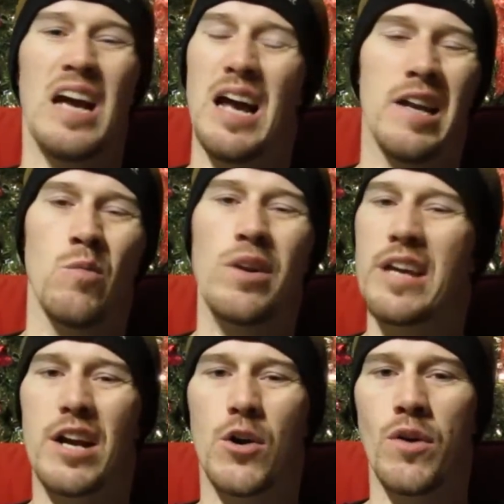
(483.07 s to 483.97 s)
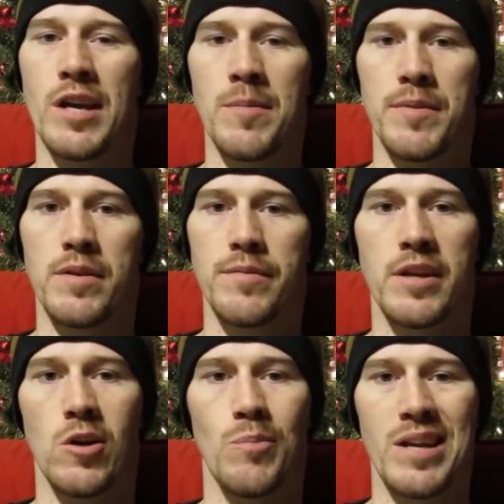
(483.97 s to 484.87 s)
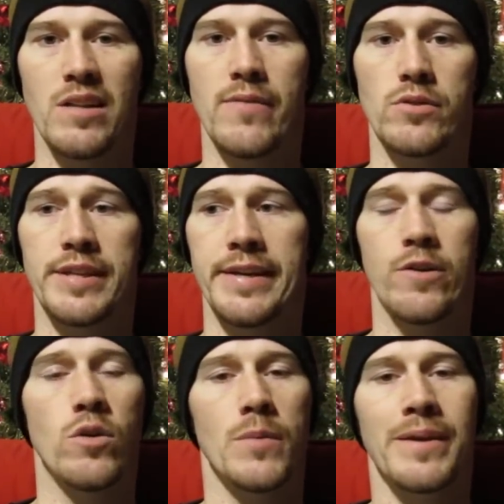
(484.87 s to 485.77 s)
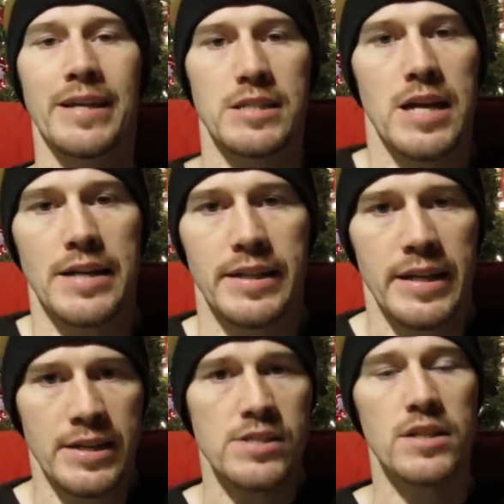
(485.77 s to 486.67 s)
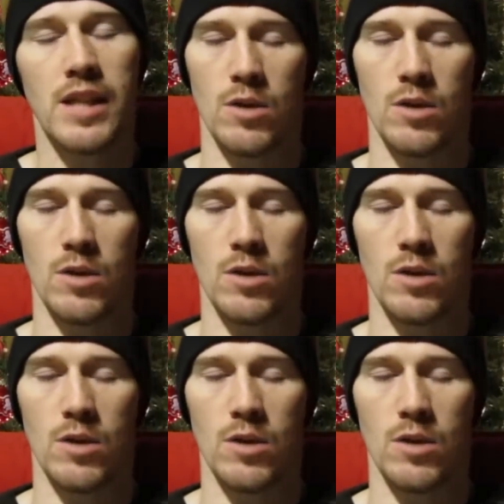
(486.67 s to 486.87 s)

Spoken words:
I didn't want to get creamed, you know, being a level 10 going up against 19s,